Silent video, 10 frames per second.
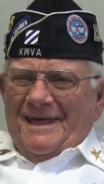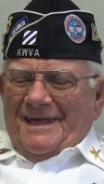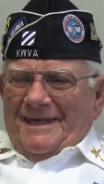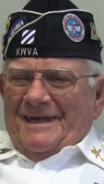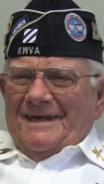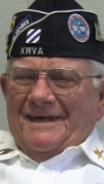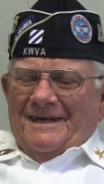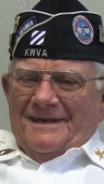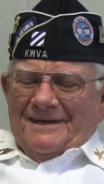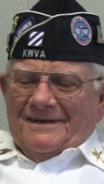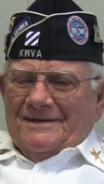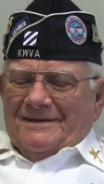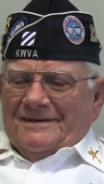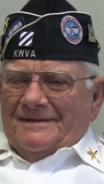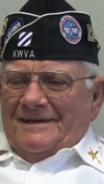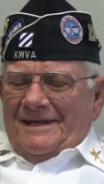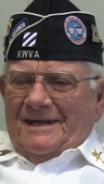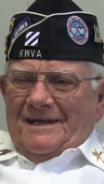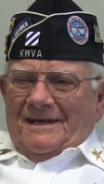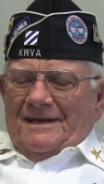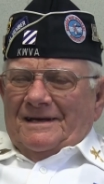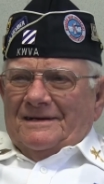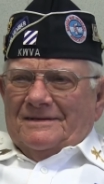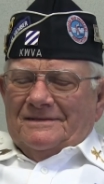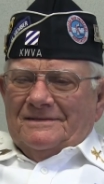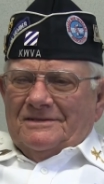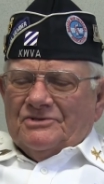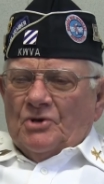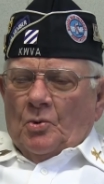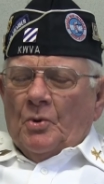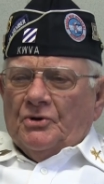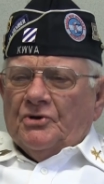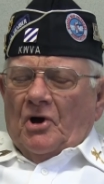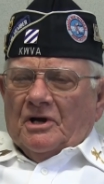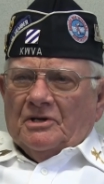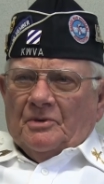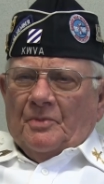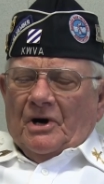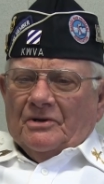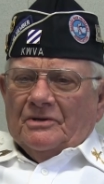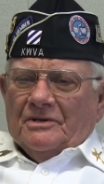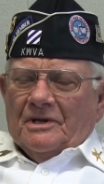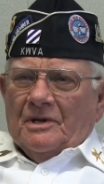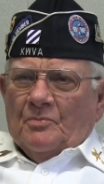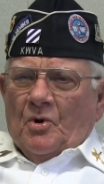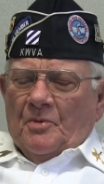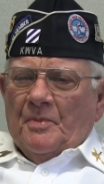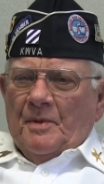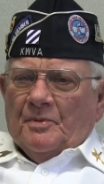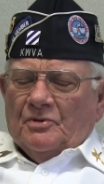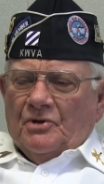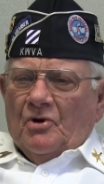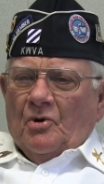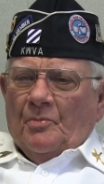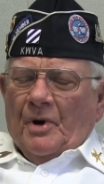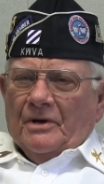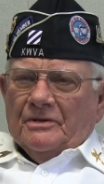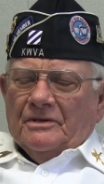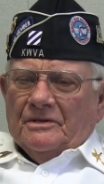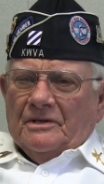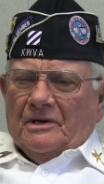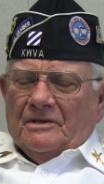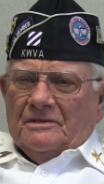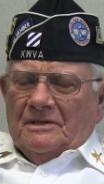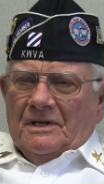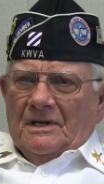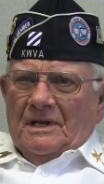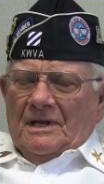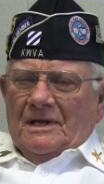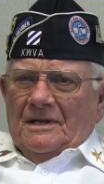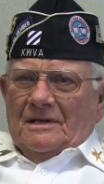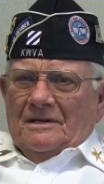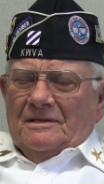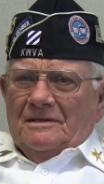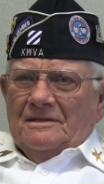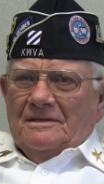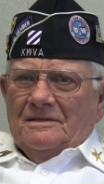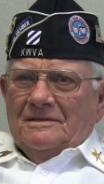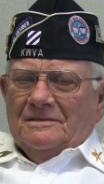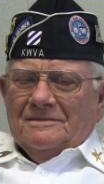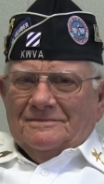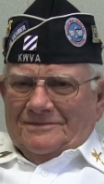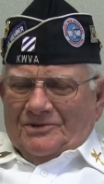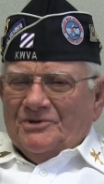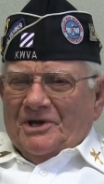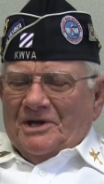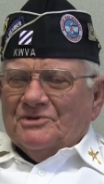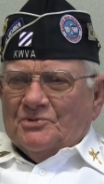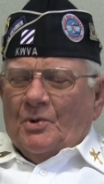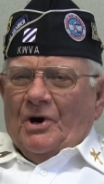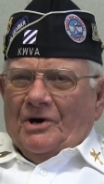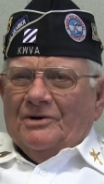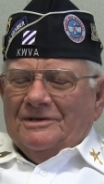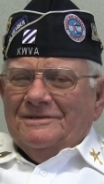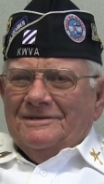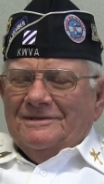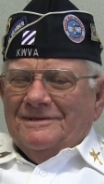That's right. Yeah. Uh, so we're talking about it, and more people know about it now. That's why we're doing this. Okay, swell. Yeah.